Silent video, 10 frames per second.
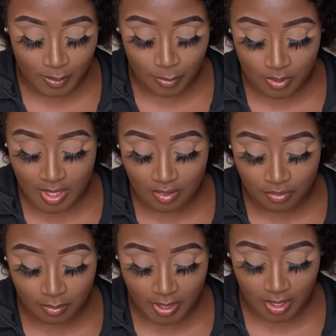people send
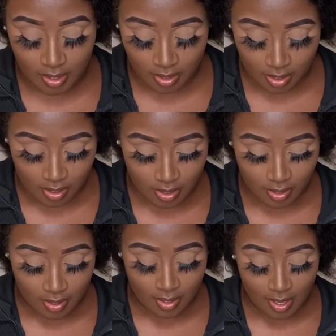for me,
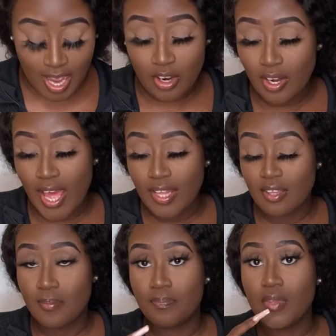I don't like
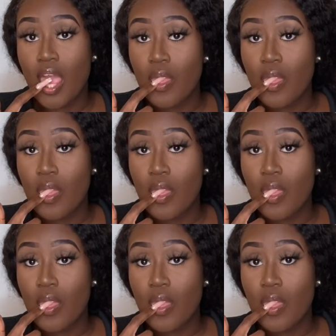them.